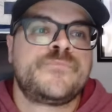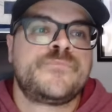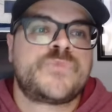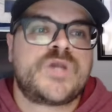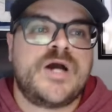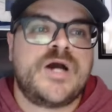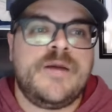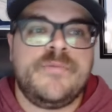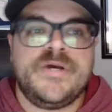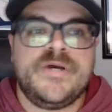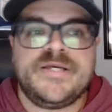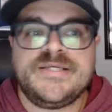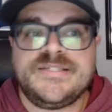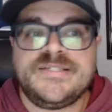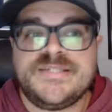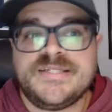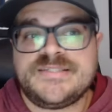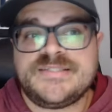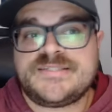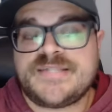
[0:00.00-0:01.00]
But he
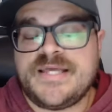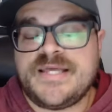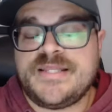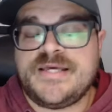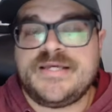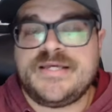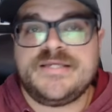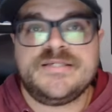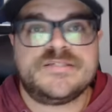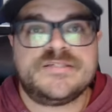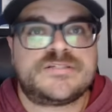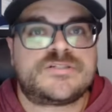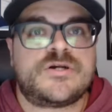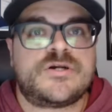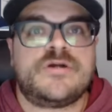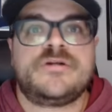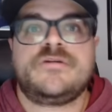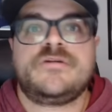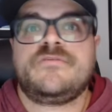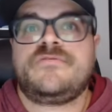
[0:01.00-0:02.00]
did say that he is
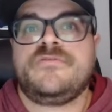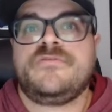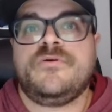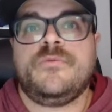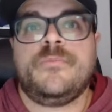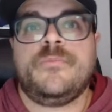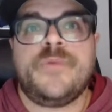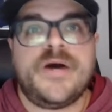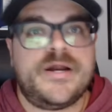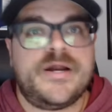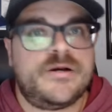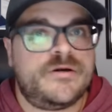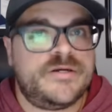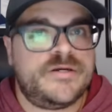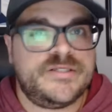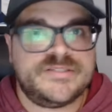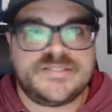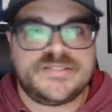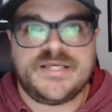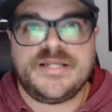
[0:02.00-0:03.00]
starting to feel better.
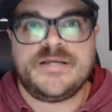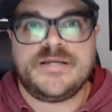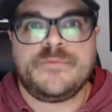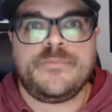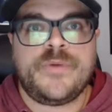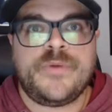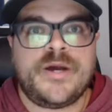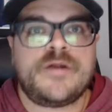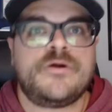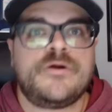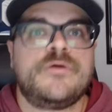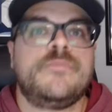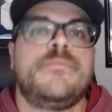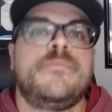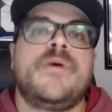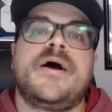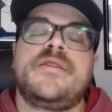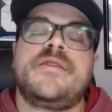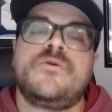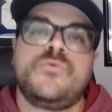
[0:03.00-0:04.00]
He's getting better
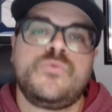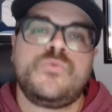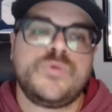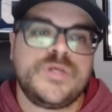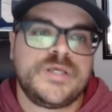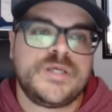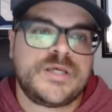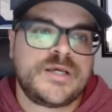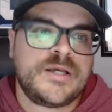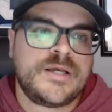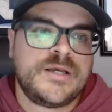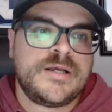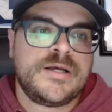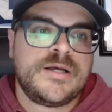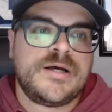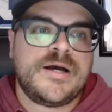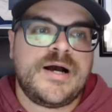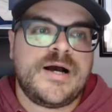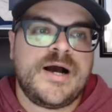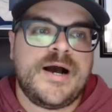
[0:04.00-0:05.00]
by the week.
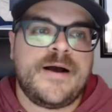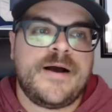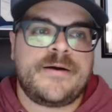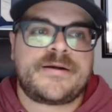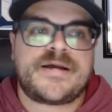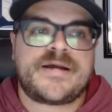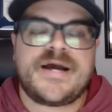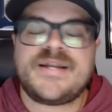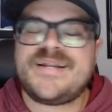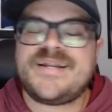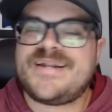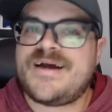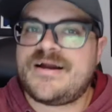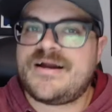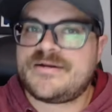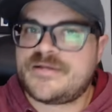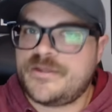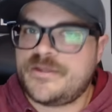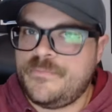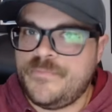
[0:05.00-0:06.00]
Kind of
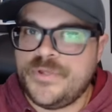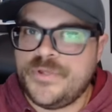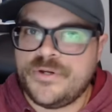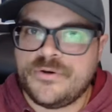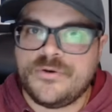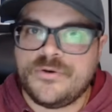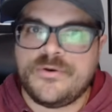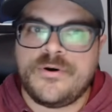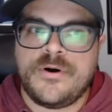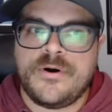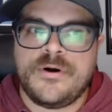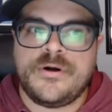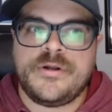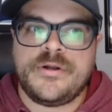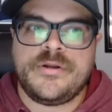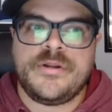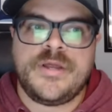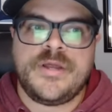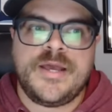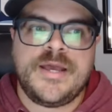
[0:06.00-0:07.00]
non-committal
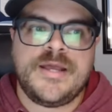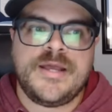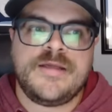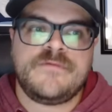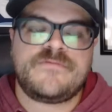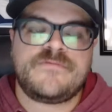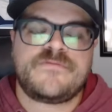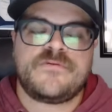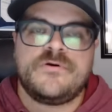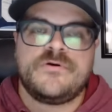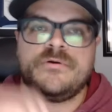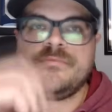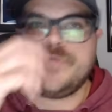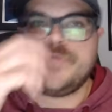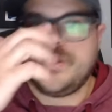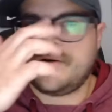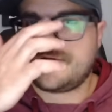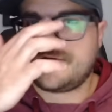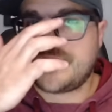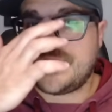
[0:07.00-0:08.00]
on a firm, you
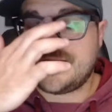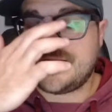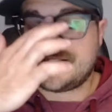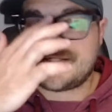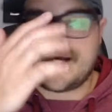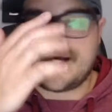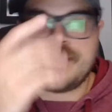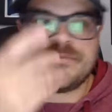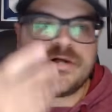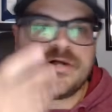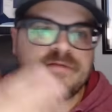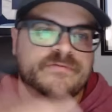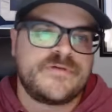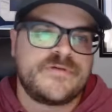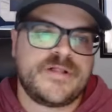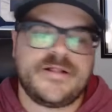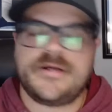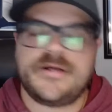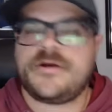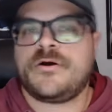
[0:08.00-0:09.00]
know, kind of timeline for
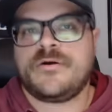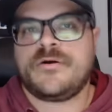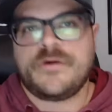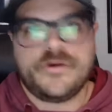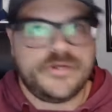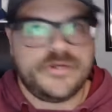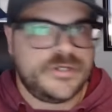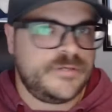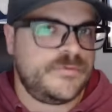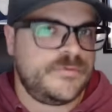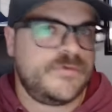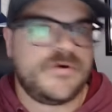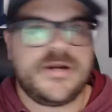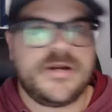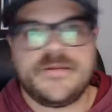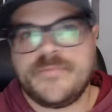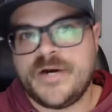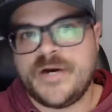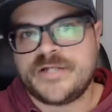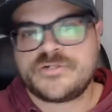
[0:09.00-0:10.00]
that. Like, are you going to be
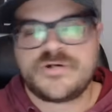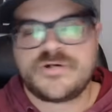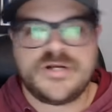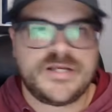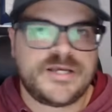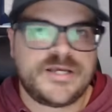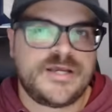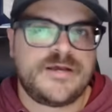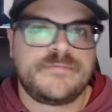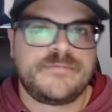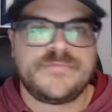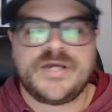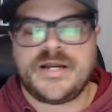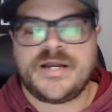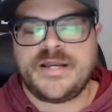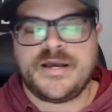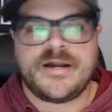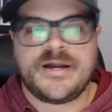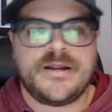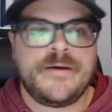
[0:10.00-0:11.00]
ready by training camp?
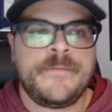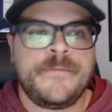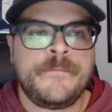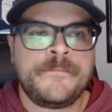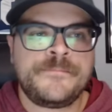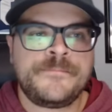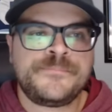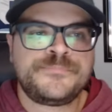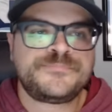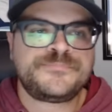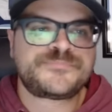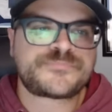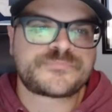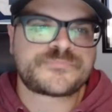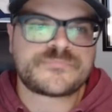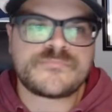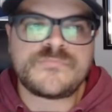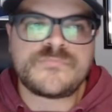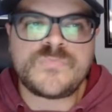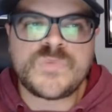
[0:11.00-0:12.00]
Yada,
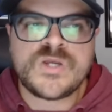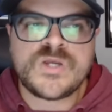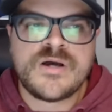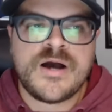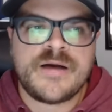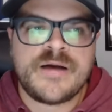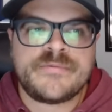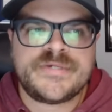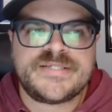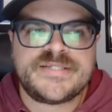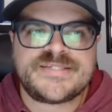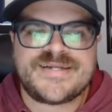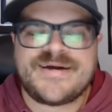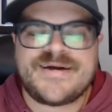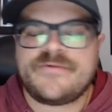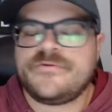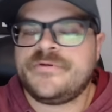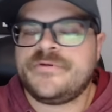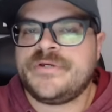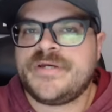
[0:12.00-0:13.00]
yada. He's
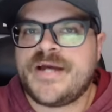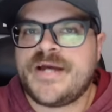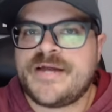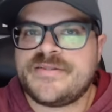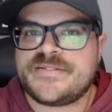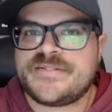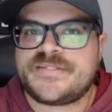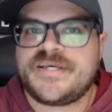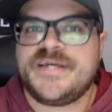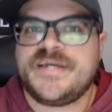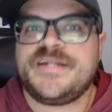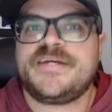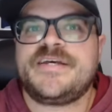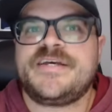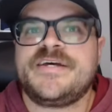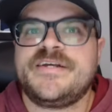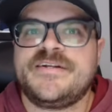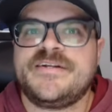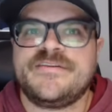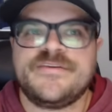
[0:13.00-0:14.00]
not really a guy that's going to
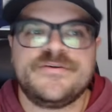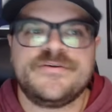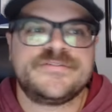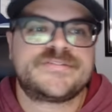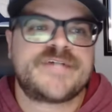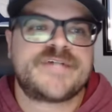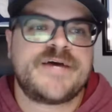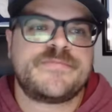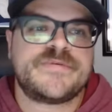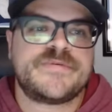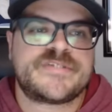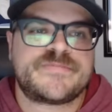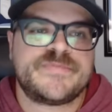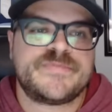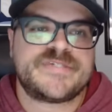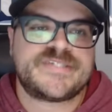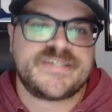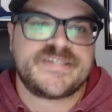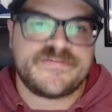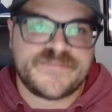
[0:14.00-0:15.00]
get into those type of
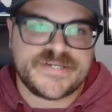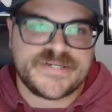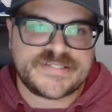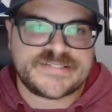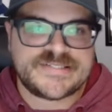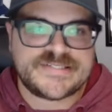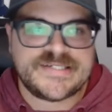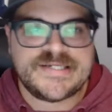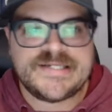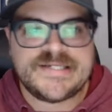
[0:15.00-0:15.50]
specifics.